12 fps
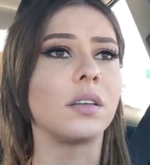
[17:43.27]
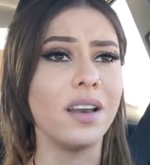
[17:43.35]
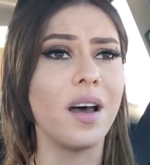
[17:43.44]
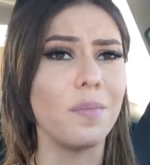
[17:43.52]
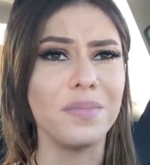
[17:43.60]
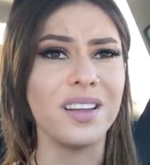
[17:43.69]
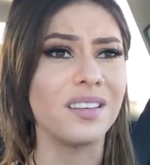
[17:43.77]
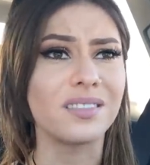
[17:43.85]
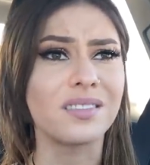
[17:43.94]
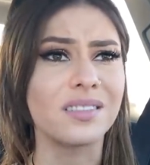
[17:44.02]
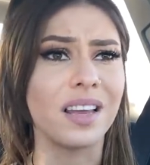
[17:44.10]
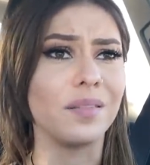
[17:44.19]

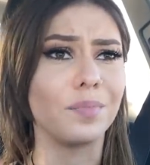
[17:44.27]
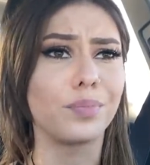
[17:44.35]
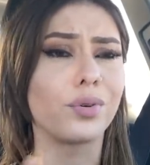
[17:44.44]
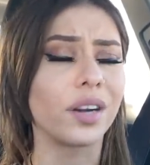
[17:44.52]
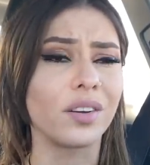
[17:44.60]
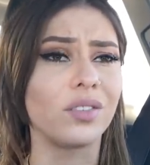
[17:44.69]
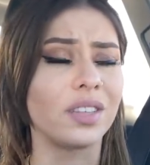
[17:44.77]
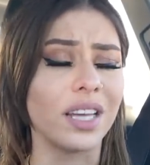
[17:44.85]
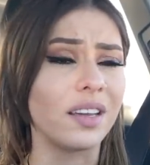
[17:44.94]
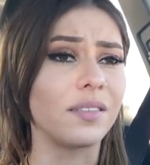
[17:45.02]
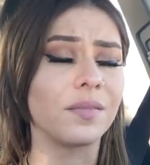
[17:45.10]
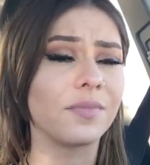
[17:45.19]
numbness and
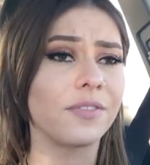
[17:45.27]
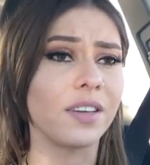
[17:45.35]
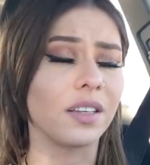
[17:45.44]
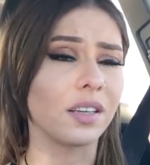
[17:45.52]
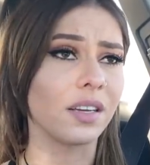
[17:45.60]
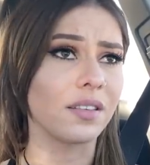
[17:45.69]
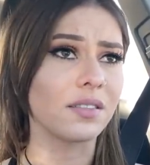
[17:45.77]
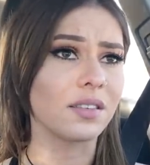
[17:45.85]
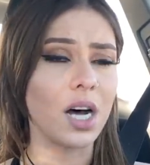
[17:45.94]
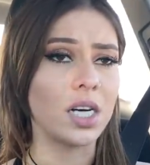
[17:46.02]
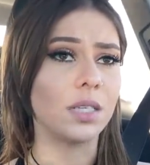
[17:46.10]
prickly feelings.